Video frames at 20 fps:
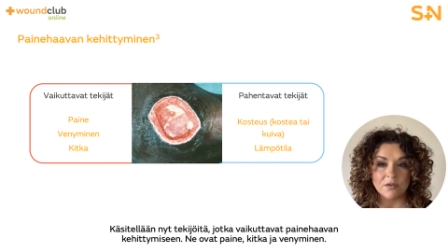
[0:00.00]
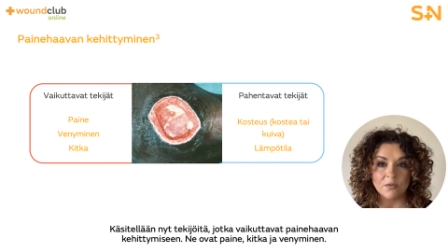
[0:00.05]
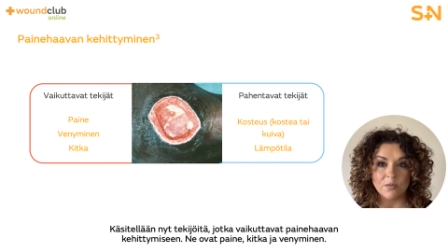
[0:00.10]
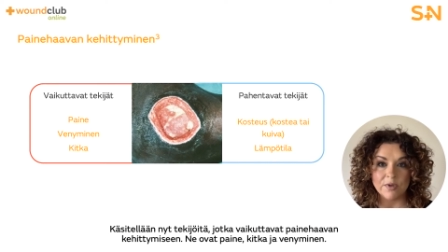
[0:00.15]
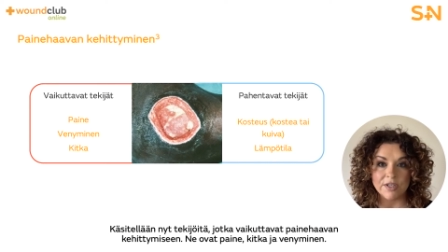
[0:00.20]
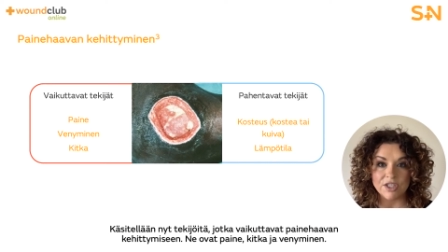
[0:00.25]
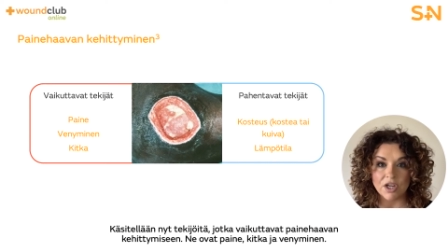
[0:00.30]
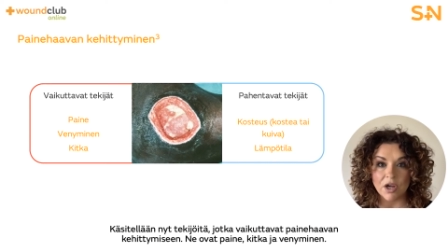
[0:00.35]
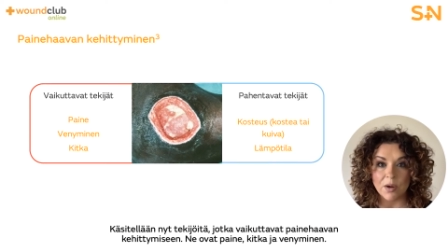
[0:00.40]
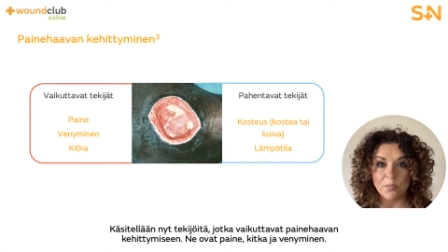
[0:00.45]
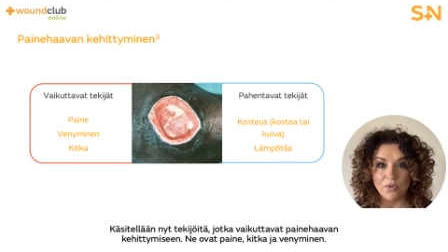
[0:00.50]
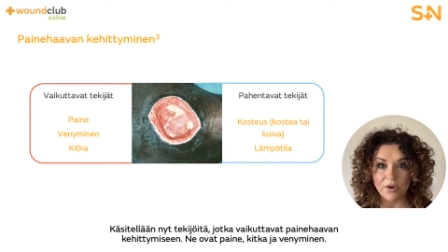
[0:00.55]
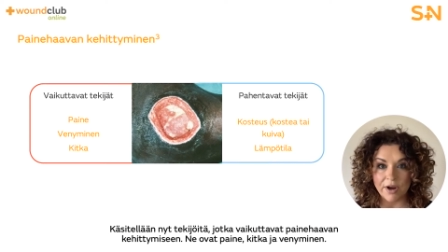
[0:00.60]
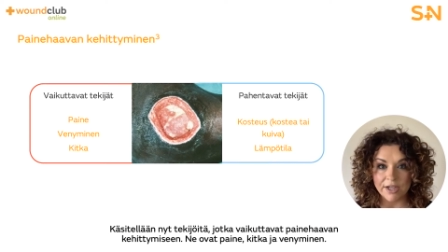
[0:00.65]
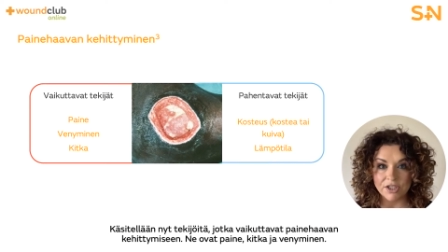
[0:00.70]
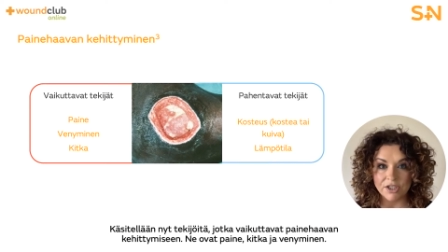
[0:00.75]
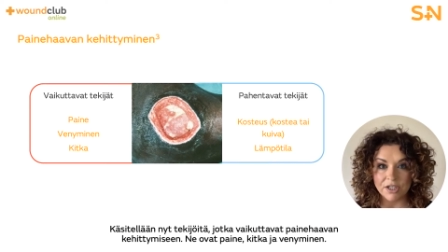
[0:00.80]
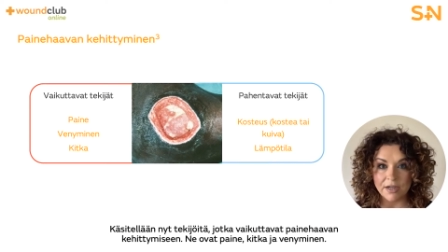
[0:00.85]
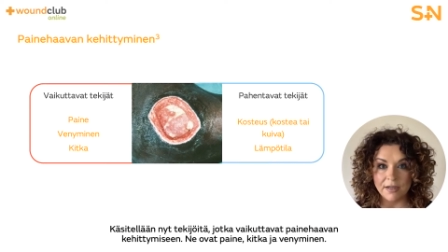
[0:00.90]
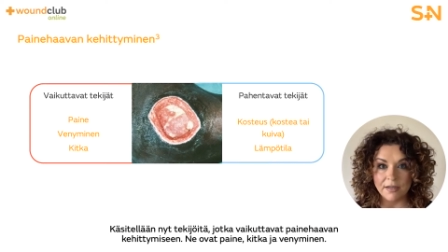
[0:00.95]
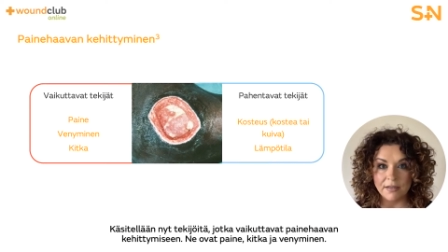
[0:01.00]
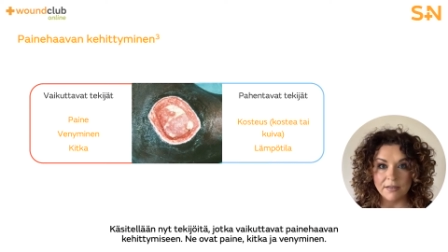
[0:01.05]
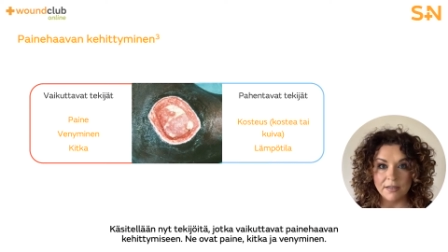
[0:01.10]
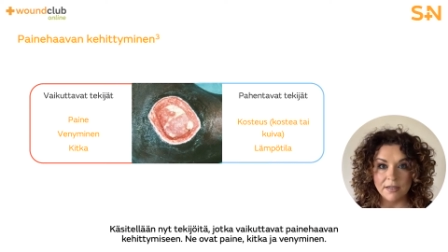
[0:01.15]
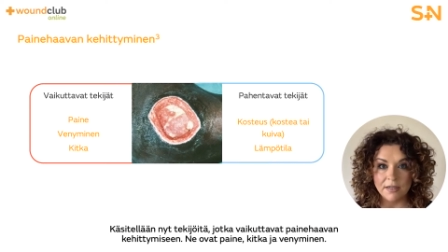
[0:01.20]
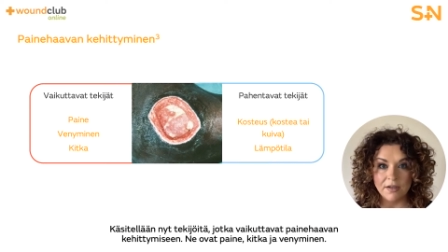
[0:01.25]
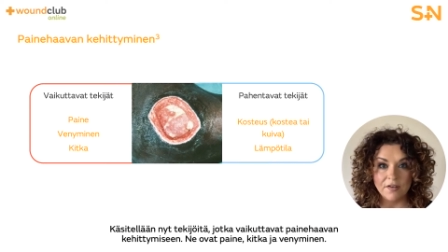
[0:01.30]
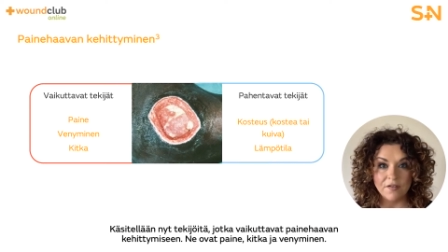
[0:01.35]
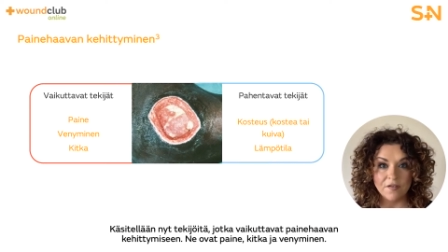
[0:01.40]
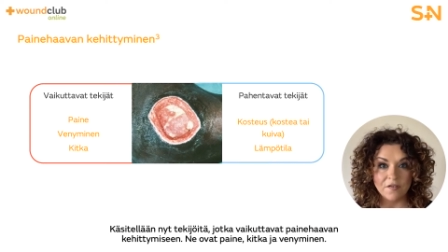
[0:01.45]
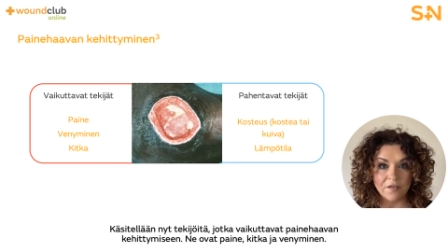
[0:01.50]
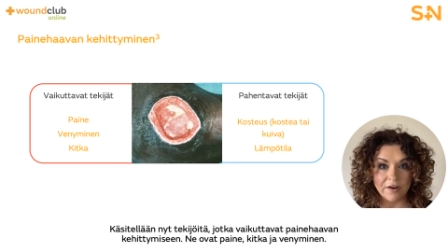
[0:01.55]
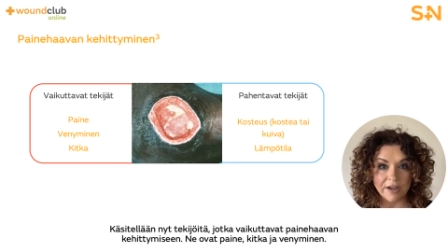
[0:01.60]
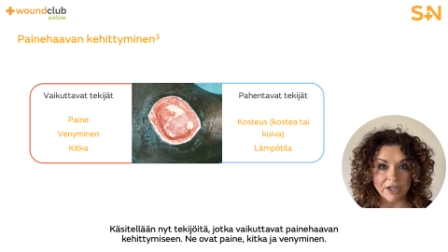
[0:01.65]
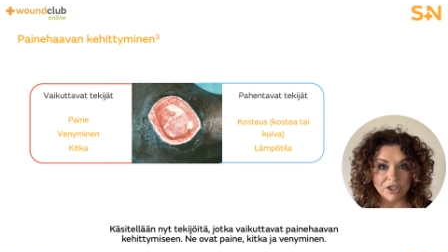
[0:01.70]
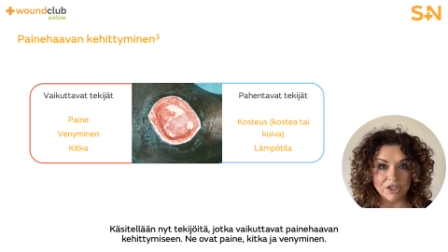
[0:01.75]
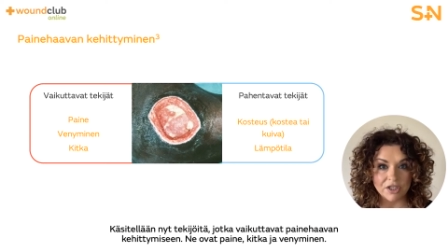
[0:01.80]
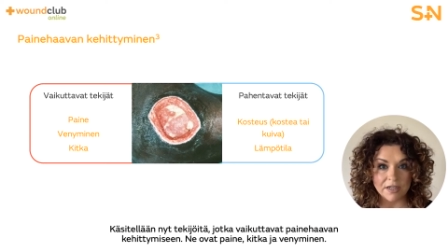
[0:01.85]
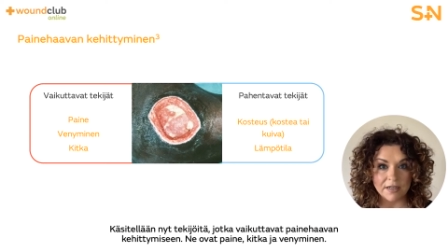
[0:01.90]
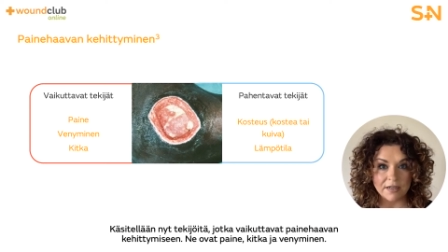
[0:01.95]
which are pressure,
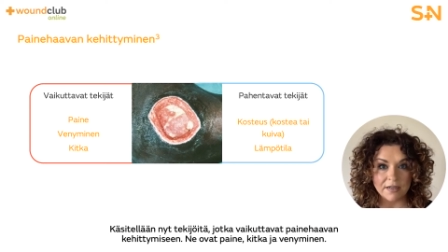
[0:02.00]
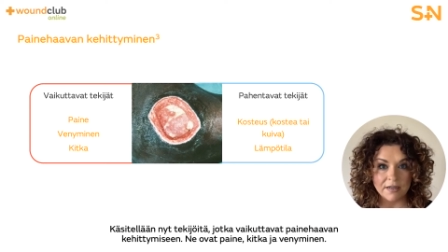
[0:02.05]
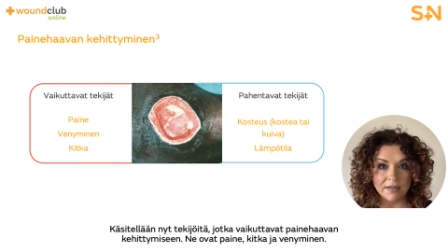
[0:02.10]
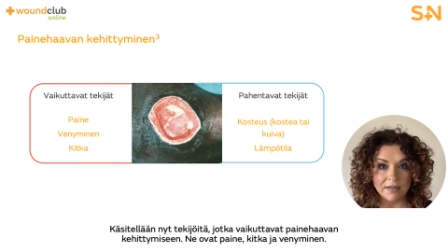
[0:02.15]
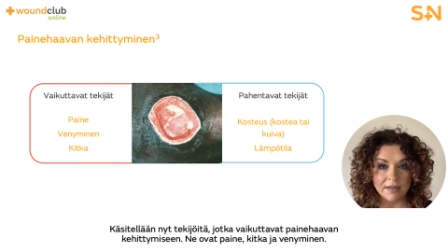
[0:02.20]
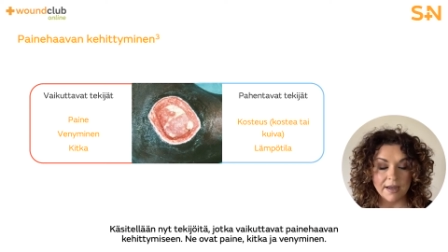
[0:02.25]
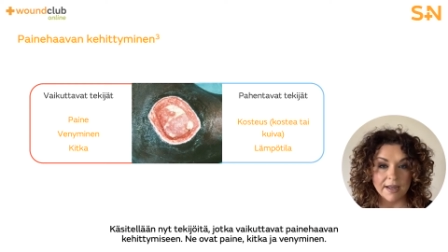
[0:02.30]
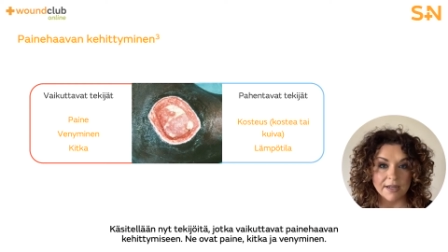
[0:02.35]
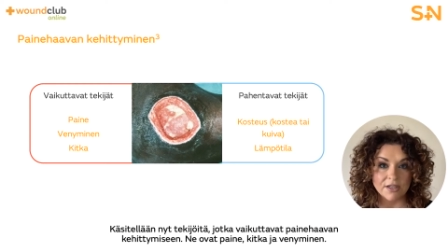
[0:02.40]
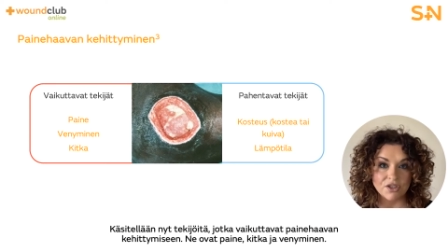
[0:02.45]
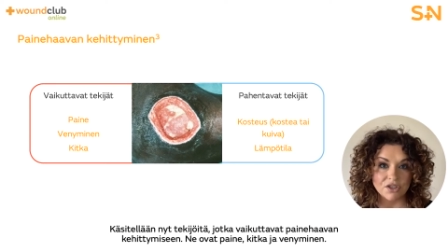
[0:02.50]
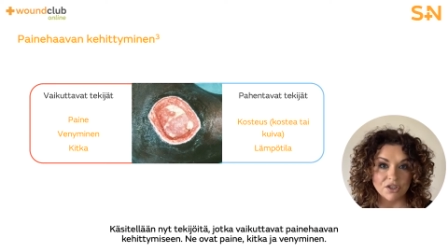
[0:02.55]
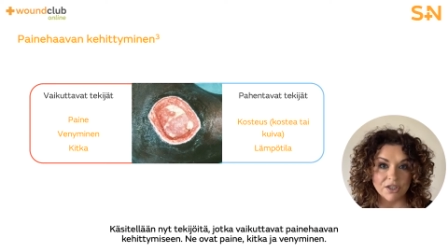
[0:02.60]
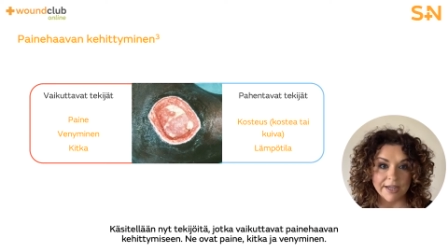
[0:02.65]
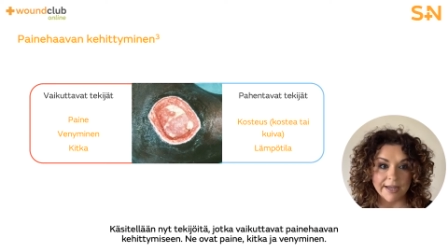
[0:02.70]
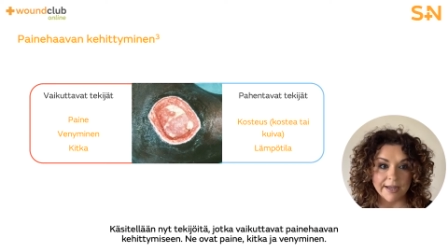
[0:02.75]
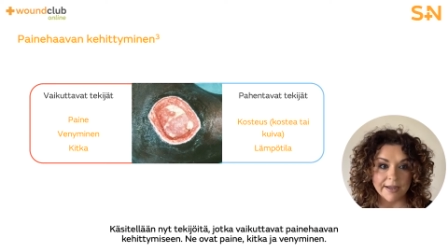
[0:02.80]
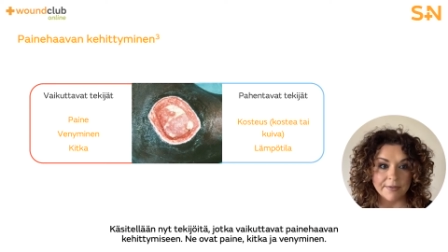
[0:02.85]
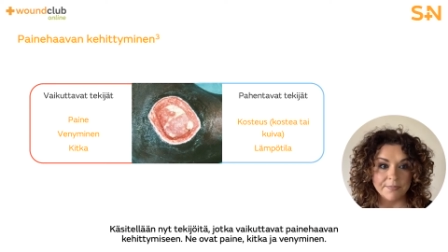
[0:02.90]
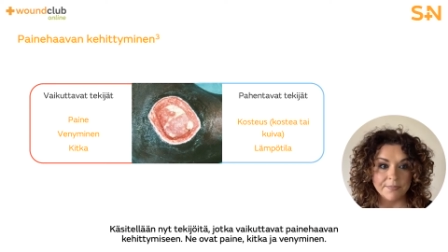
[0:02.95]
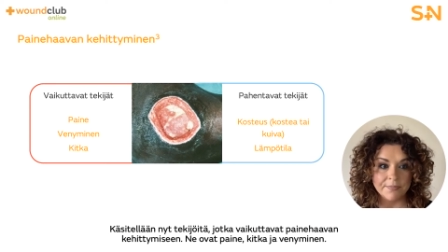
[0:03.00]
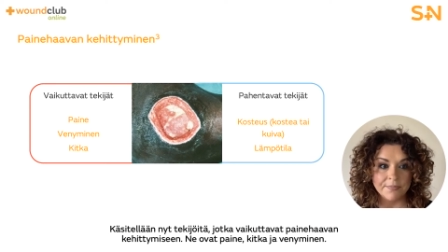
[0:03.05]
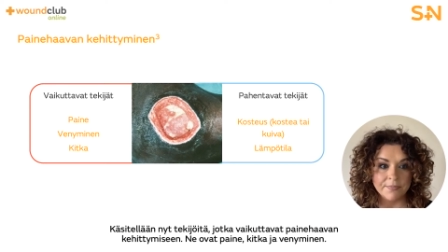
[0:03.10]
friction, and shear.